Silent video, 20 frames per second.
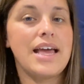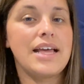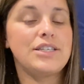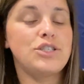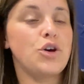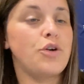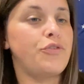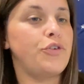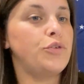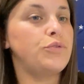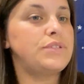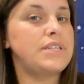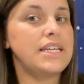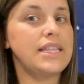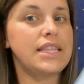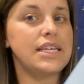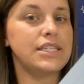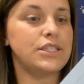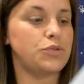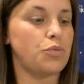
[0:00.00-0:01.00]
So if you did
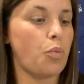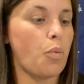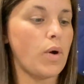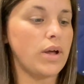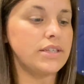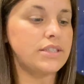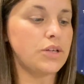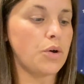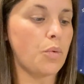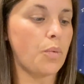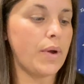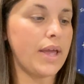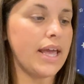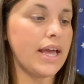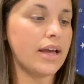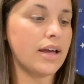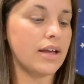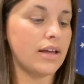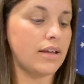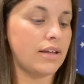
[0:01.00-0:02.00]
this once a
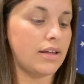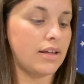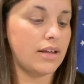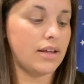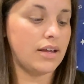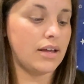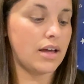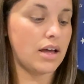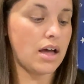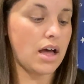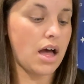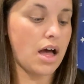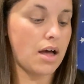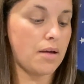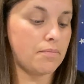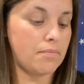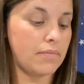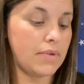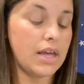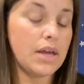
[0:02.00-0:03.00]
week,
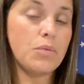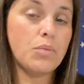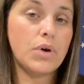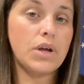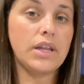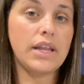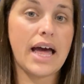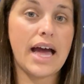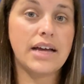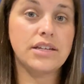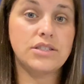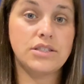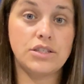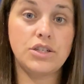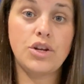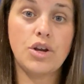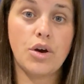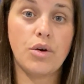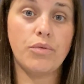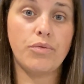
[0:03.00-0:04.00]
it would last,
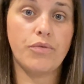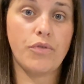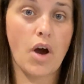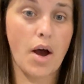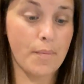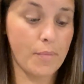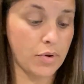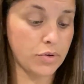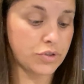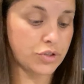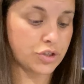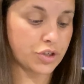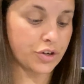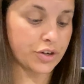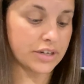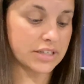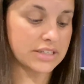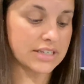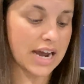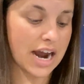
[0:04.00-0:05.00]
almost your
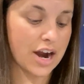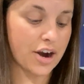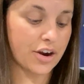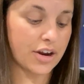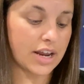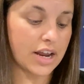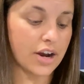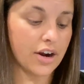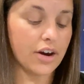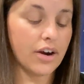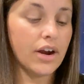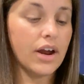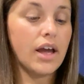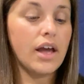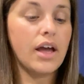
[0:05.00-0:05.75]
entire year.